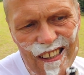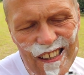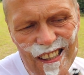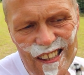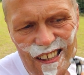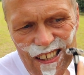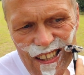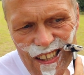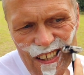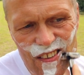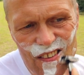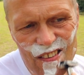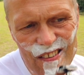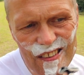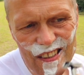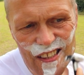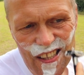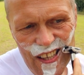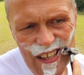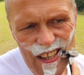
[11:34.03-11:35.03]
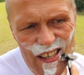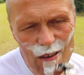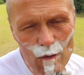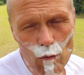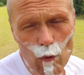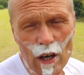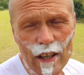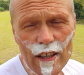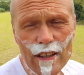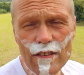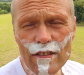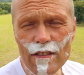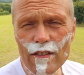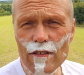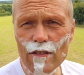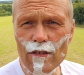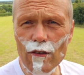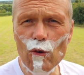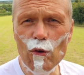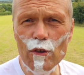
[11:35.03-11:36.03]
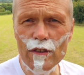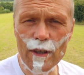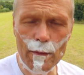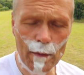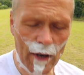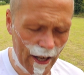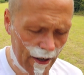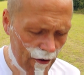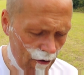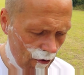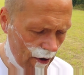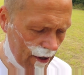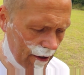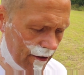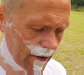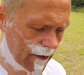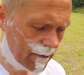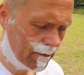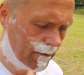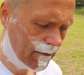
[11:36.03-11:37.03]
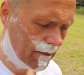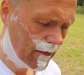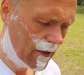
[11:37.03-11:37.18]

I used a Wilkinson sword double-edged razor,